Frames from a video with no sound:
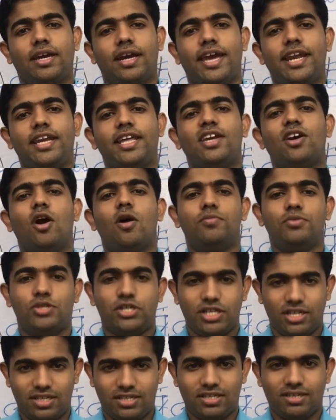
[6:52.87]
any
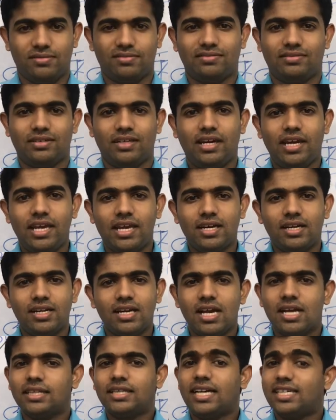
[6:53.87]
object clear
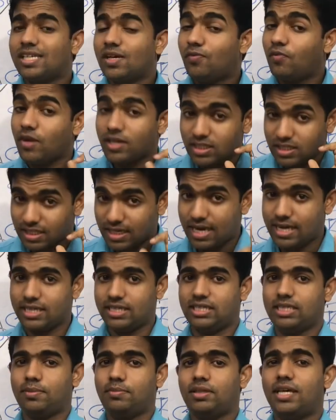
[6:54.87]
that is the first
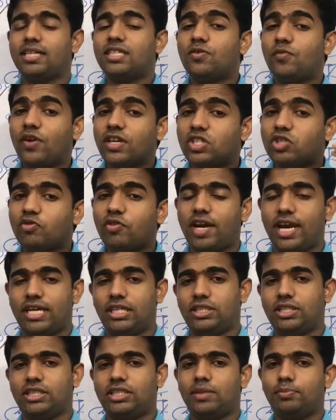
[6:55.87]
concept that's first
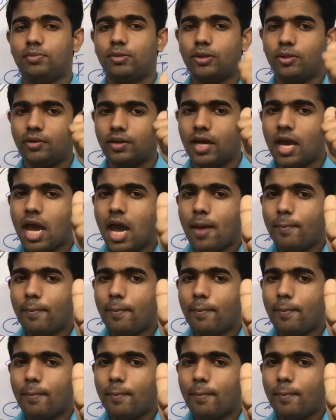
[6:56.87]
relationship between